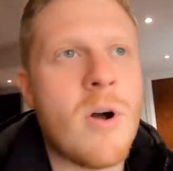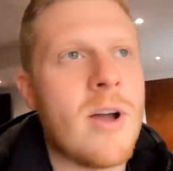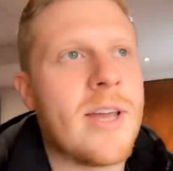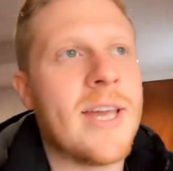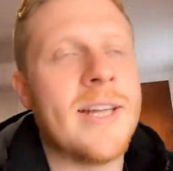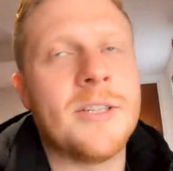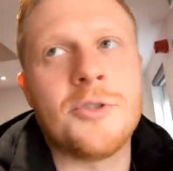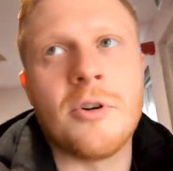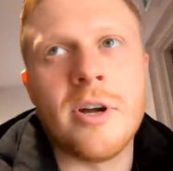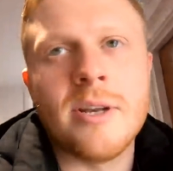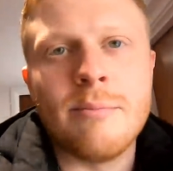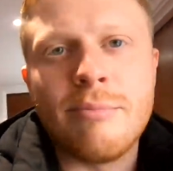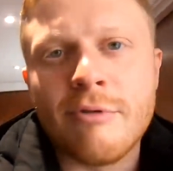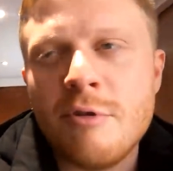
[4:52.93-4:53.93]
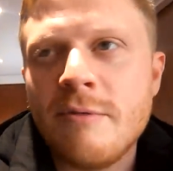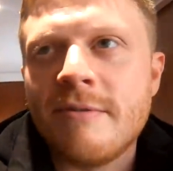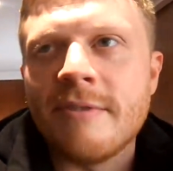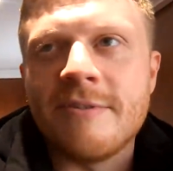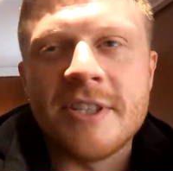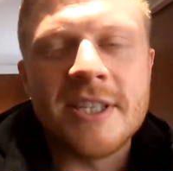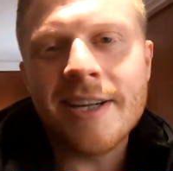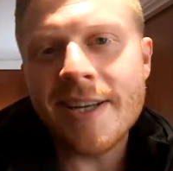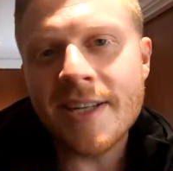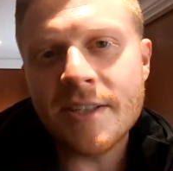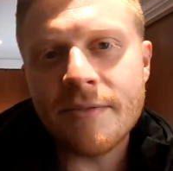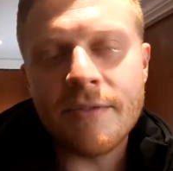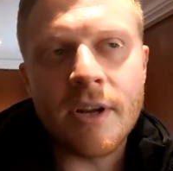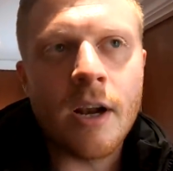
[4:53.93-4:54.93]
work here to try and improve the
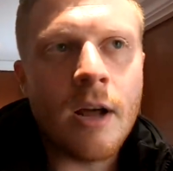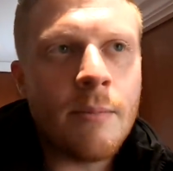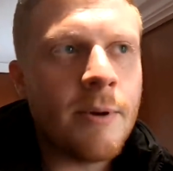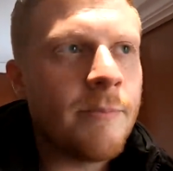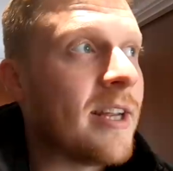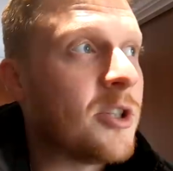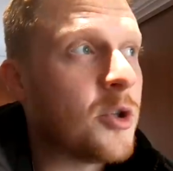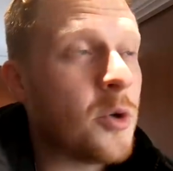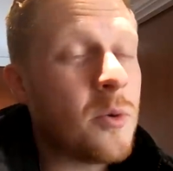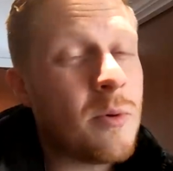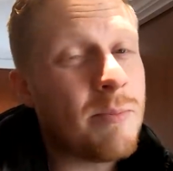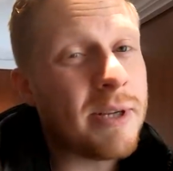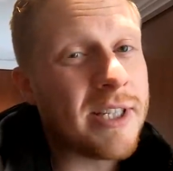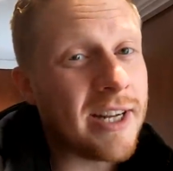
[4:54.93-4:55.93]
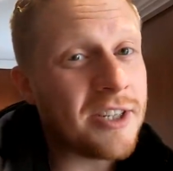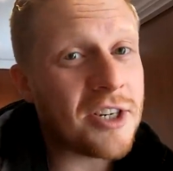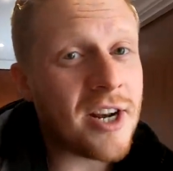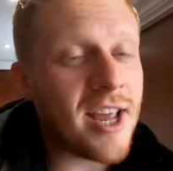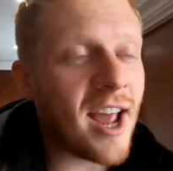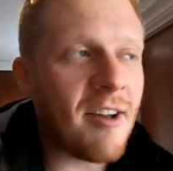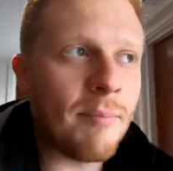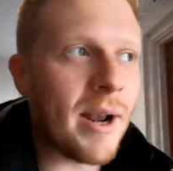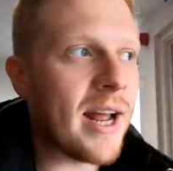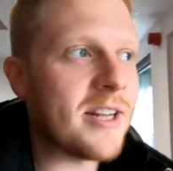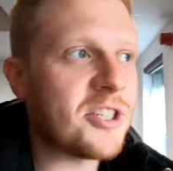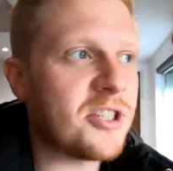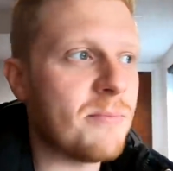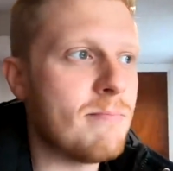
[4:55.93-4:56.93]
facilities of the club. They do potentially have
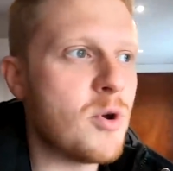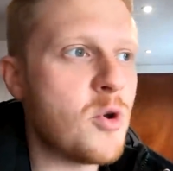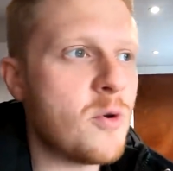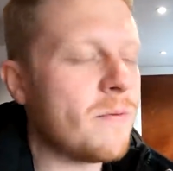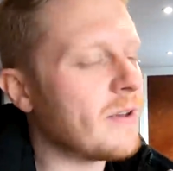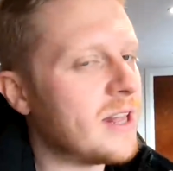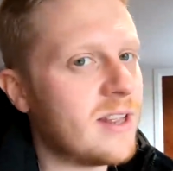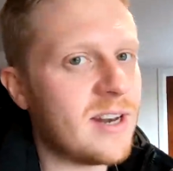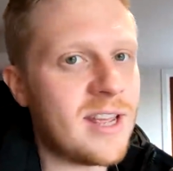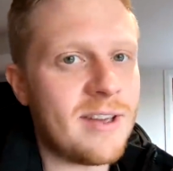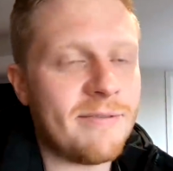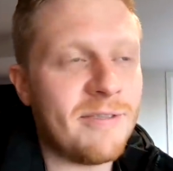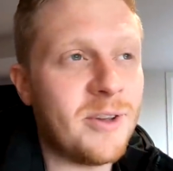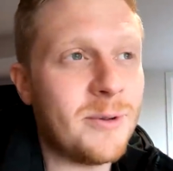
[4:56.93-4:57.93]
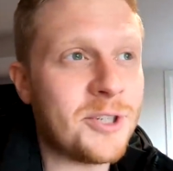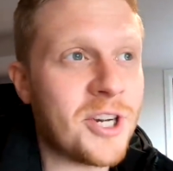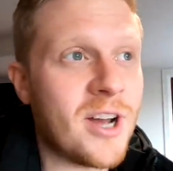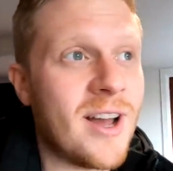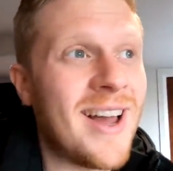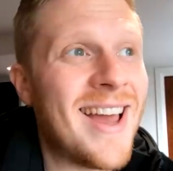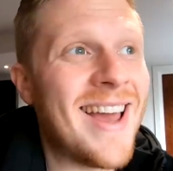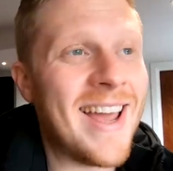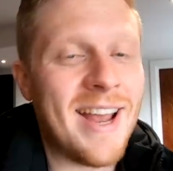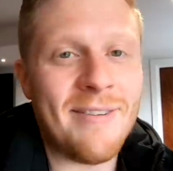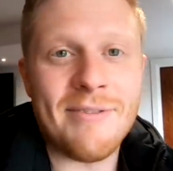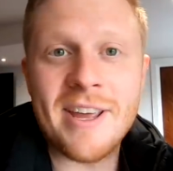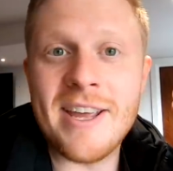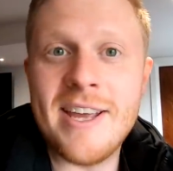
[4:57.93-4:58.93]
plans to move in the near future
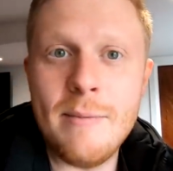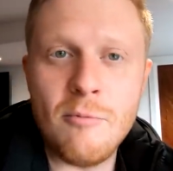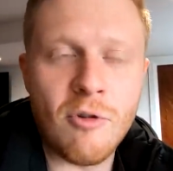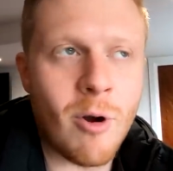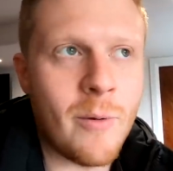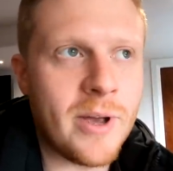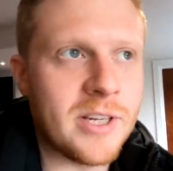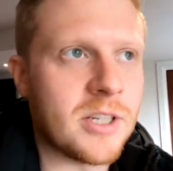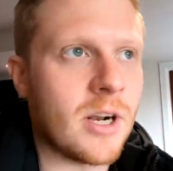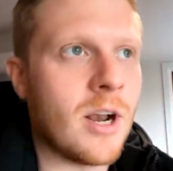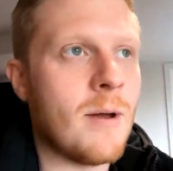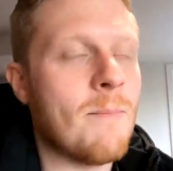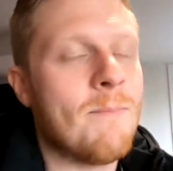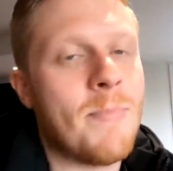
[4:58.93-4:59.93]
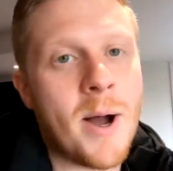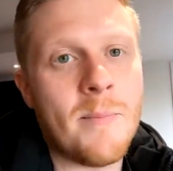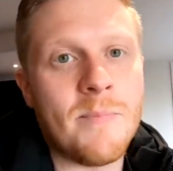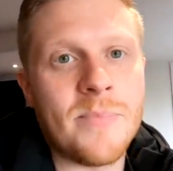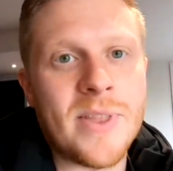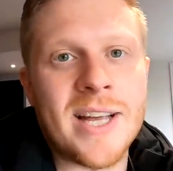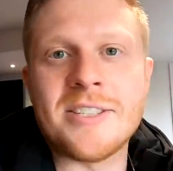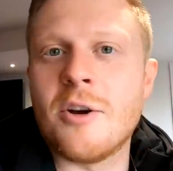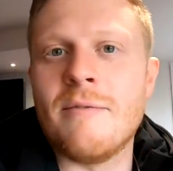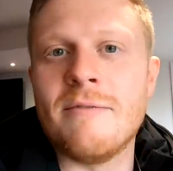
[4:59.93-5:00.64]
if they can keep growing as a club, but that's a